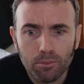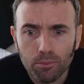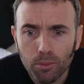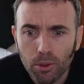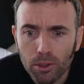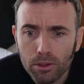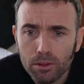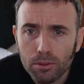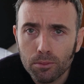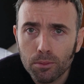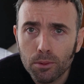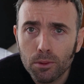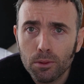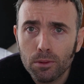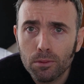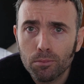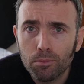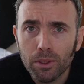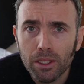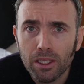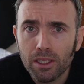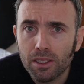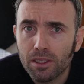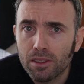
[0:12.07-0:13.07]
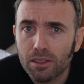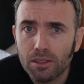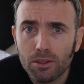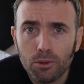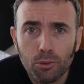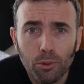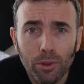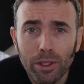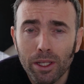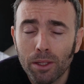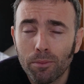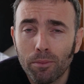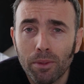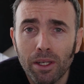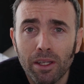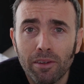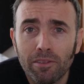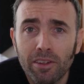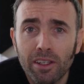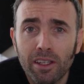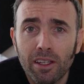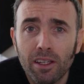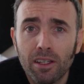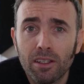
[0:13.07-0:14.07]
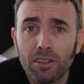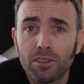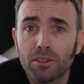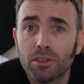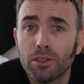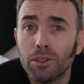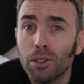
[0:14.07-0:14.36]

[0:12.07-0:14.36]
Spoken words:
possible because 20-minute videos,